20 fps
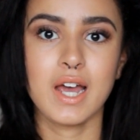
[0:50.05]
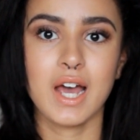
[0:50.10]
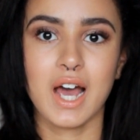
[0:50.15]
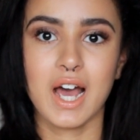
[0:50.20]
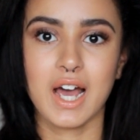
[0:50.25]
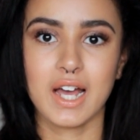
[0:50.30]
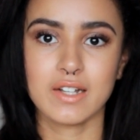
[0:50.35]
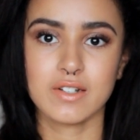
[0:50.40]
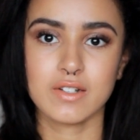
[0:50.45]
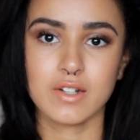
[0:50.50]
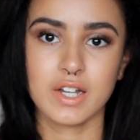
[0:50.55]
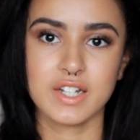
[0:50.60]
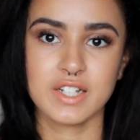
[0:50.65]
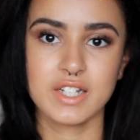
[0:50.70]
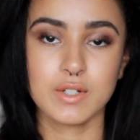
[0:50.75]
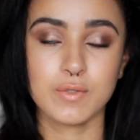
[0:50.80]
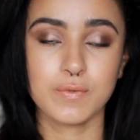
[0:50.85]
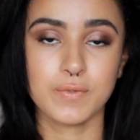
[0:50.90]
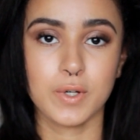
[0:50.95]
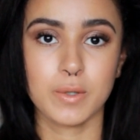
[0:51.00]
and I
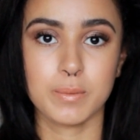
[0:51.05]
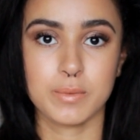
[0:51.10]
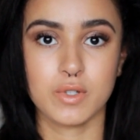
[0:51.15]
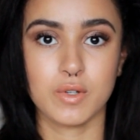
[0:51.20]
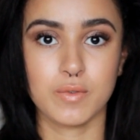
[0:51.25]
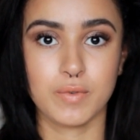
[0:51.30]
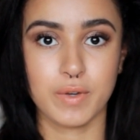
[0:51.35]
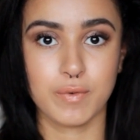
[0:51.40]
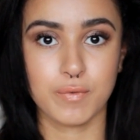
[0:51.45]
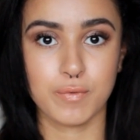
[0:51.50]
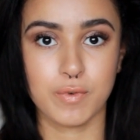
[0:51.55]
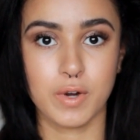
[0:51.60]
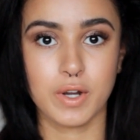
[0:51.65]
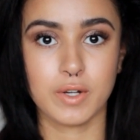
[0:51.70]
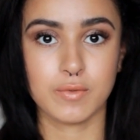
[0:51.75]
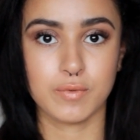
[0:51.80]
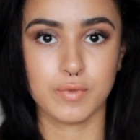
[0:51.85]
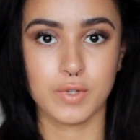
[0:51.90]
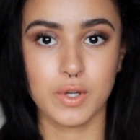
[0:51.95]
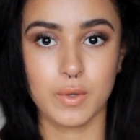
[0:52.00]
did film sort of a
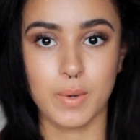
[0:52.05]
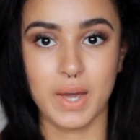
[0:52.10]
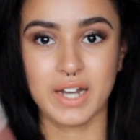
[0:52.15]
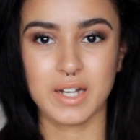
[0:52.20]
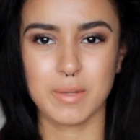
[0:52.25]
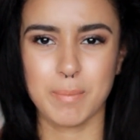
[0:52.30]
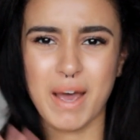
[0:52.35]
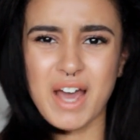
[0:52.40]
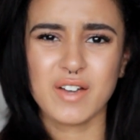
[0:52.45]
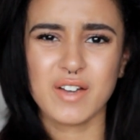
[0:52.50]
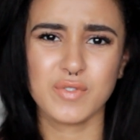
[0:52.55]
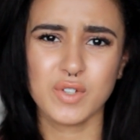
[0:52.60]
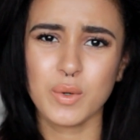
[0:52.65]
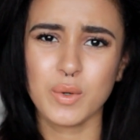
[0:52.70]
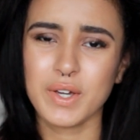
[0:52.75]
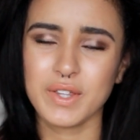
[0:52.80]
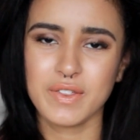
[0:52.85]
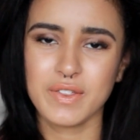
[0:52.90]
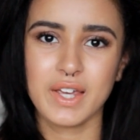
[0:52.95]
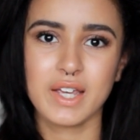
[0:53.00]
front view and a back view
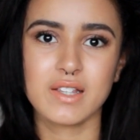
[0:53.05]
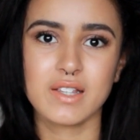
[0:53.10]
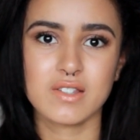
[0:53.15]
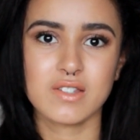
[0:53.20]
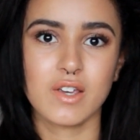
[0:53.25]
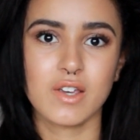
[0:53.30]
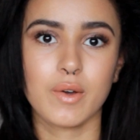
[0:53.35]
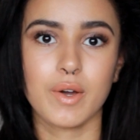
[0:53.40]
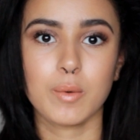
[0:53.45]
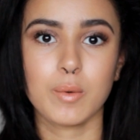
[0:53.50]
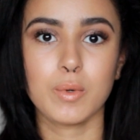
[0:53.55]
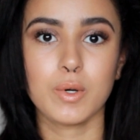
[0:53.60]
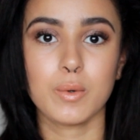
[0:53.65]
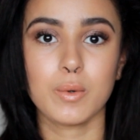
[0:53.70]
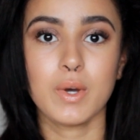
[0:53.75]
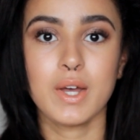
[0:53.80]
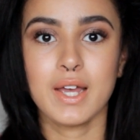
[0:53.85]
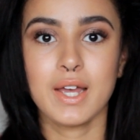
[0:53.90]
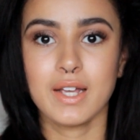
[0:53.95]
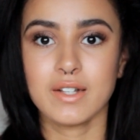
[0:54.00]
I think so I
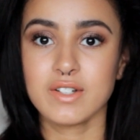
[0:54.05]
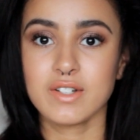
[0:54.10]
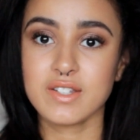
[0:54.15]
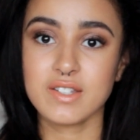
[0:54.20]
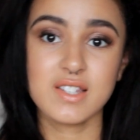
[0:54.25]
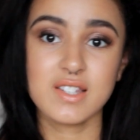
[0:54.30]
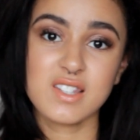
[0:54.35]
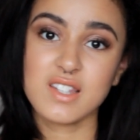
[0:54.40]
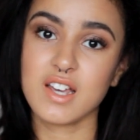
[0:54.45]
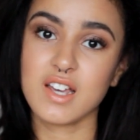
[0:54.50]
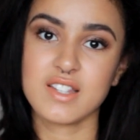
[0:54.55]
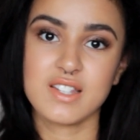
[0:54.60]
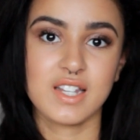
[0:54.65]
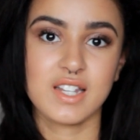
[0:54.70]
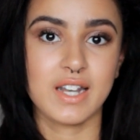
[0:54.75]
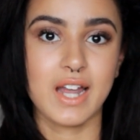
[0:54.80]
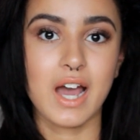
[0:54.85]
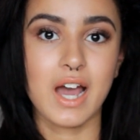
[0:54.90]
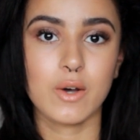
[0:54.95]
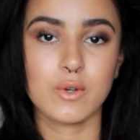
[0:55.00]
will just insert it
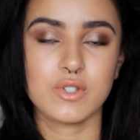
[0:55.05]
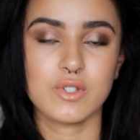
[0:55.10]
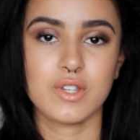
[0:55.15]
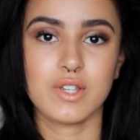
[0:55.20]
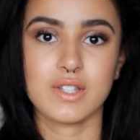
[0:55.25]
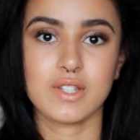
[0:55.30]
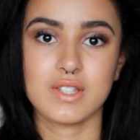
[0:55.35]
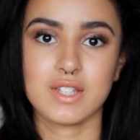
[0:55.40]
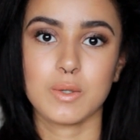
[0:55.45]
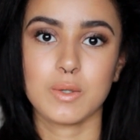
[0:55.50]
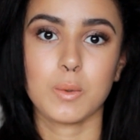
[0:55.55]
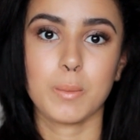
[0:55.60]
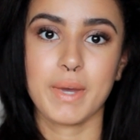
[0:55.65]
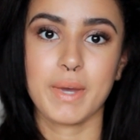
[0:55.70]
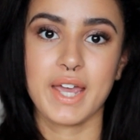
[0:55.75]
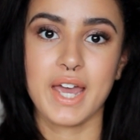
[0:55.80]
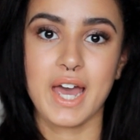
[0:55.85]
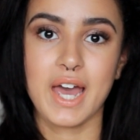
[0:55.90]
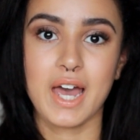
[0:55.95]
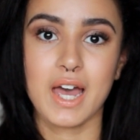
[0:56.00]
now so you can see what my
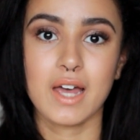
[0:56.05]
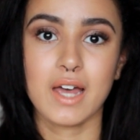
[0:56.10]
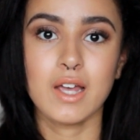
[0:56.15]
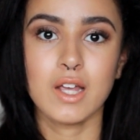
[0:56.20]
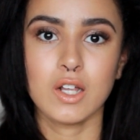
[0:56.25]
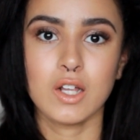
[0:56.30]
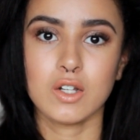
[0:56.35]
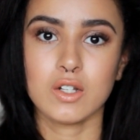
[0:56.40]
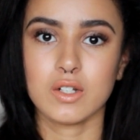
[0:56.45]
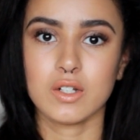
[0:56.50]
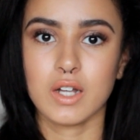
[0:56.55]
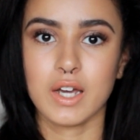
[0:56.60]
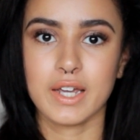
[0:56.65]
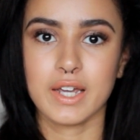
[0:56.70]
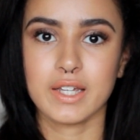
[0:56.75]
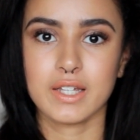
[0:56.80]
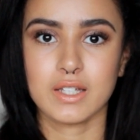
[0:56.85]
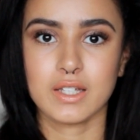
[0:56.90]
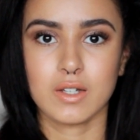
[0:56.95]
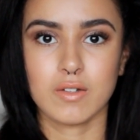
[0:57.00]
hair looked
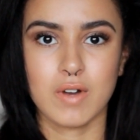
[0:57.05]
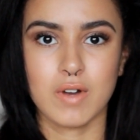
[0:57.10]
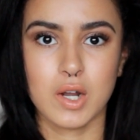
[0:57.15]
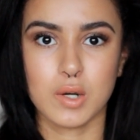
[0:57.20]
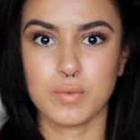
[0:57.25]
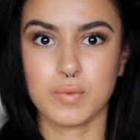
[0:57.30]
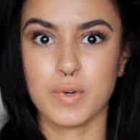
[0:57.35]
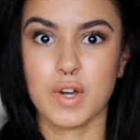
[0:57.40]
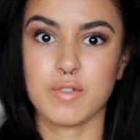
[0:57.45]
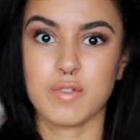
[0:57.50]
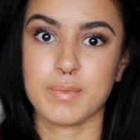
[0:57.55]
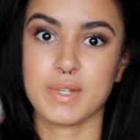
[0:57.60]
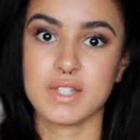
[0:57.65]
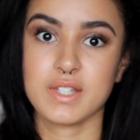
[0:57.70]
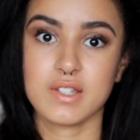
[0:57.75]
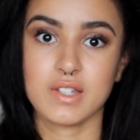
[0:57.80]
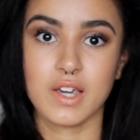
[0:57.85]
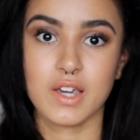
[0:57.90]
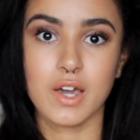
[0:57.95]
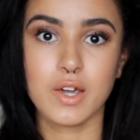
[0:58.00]
like around five
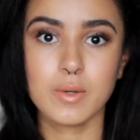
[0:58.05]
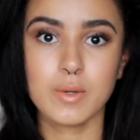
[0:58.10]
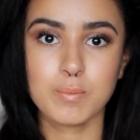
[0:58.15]
months ago.